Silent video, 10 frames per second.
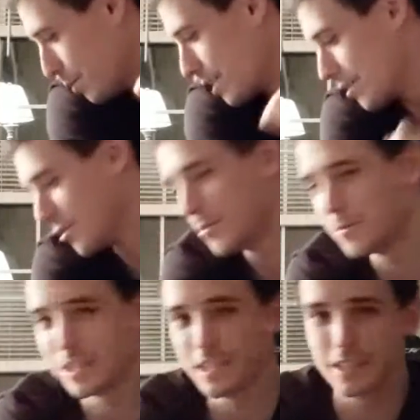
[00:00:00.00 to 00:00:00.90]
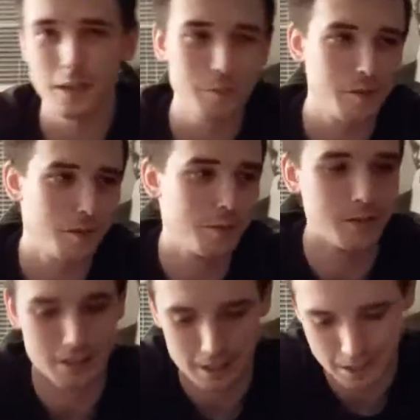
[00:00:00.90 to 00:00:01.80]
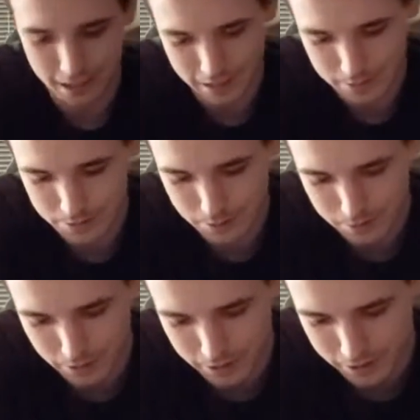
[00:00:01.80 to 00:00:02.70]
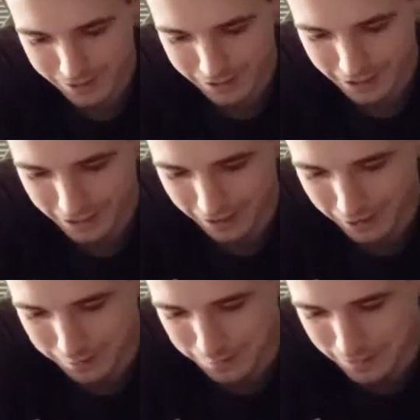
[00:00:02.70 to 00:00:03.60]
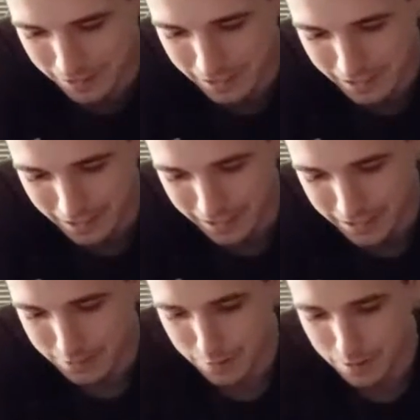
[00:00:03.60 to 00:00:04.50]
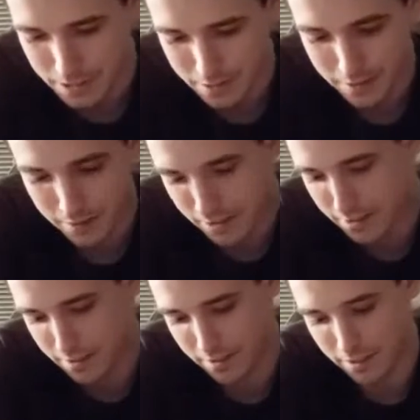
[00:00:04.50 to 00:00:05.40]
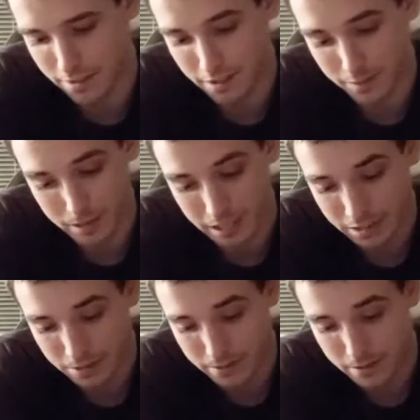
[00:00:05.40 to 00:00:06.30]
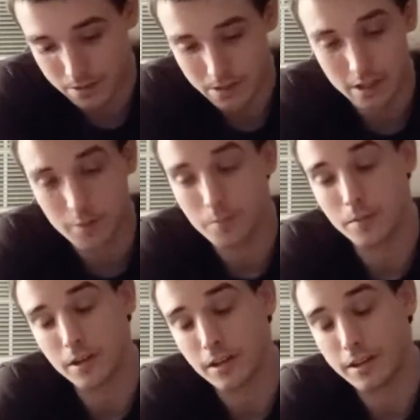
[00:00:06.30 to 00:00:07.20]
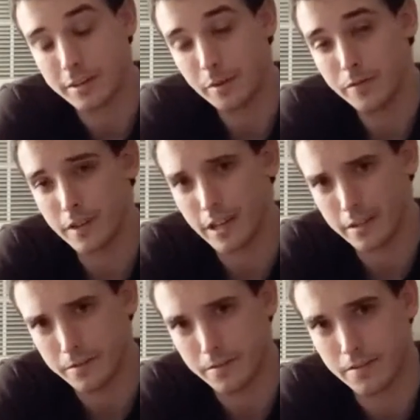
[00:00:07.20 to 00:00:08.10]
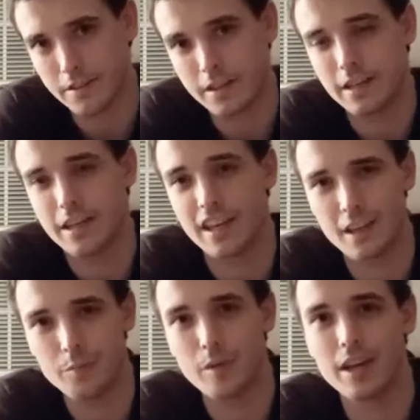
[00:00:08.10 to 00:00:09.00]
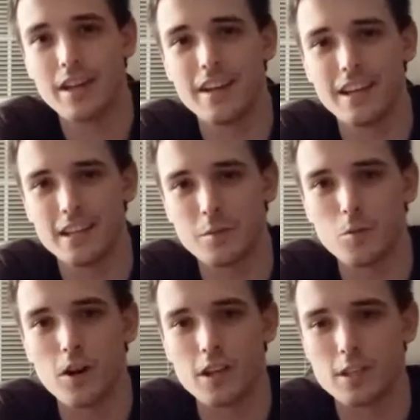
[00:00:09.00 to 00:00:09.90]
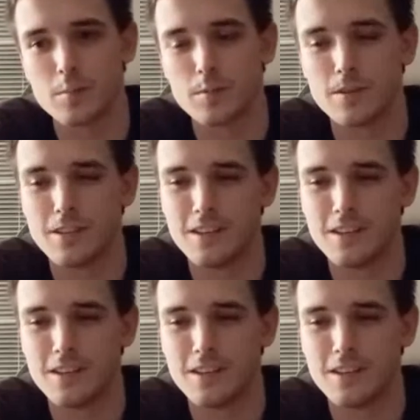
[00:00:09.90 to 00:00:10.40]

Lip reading: my man Groot, like coming through, like that was so clutch. So next on the list, we're getting close to the top. Number 5, Ant-Man and the Wasp.